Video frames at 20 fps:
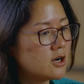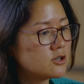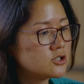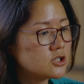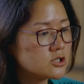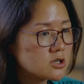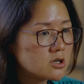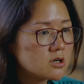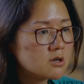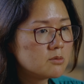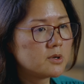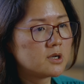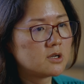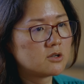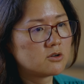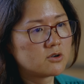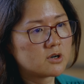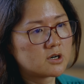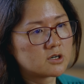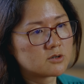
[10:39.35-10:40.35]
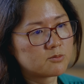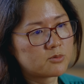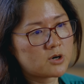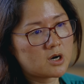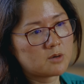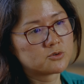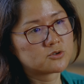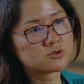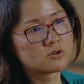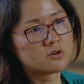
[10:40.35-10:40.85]
how determined you are a
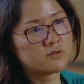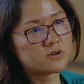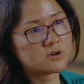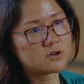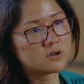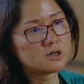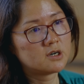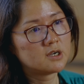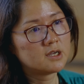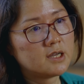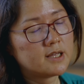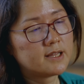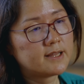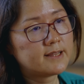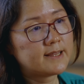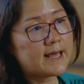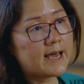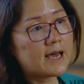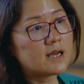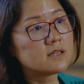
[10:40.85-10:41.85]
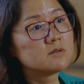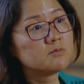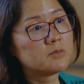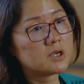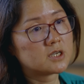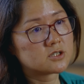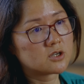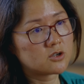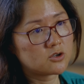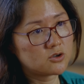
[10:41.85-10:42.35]
problem solver, that
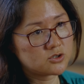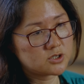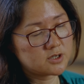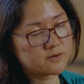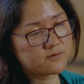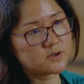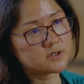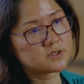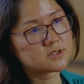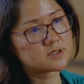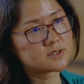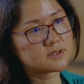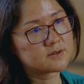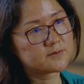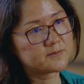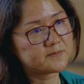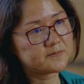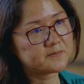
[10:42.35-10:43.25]
makes a huge difference.